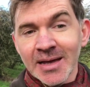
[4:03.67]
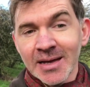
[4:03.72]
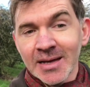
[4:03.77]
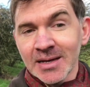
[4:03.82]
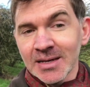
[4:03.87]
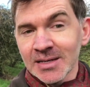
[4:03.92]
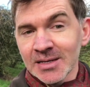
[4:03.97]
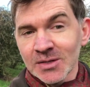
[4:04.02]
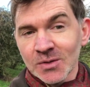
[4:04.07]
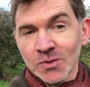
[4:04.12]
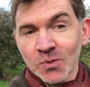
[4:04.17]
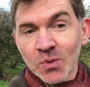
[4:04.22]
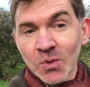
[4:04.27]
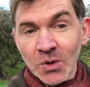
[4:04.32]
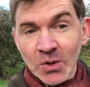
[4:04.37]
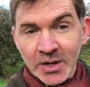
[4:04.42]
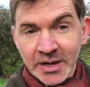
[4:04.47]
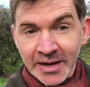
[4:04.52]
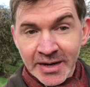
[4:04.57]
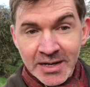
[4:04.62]
at us?
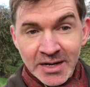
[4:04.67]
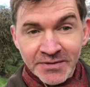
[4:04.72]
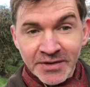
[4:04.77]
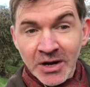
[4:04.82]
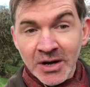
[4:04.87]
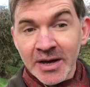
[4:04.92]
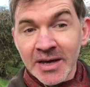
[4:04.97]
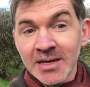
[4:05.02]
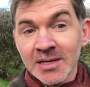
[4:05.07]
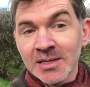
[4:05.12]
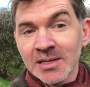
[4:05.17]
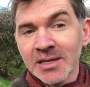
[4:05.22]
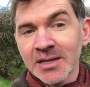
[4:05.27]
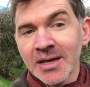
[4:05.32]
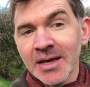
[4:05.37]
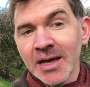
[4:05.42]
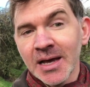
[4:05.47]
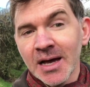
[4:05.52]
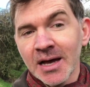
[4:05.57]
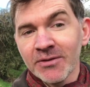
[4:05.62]
What kind of eyes do they
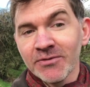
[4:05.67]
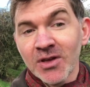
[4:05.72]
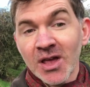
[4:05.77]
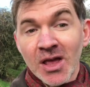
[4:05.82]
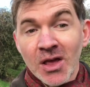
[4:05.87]
have?